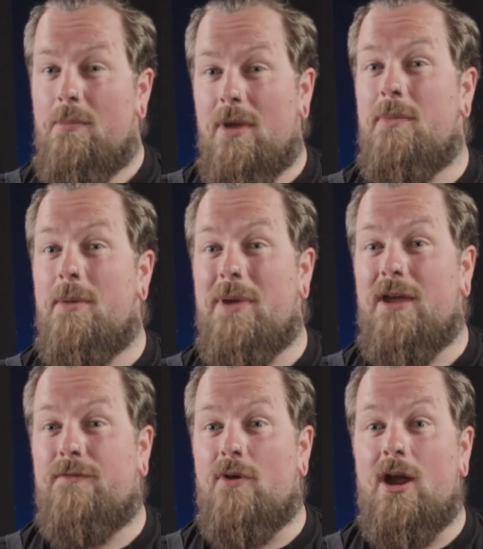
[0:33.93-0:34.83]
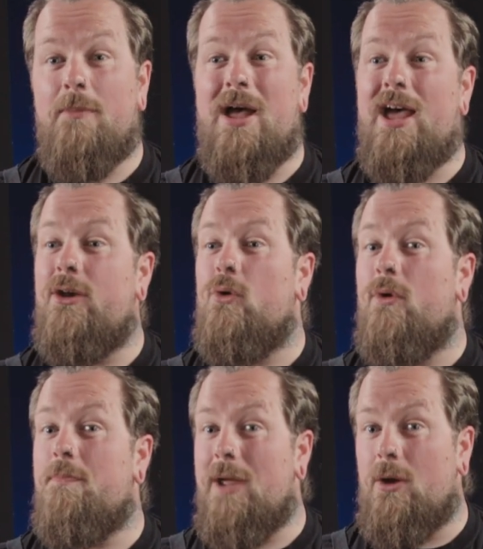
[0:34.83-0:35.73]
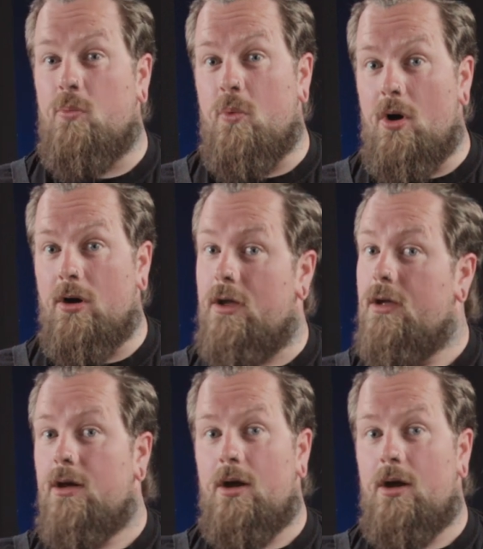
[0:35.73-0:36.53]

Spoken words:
maybe a big frying pan or a big wok.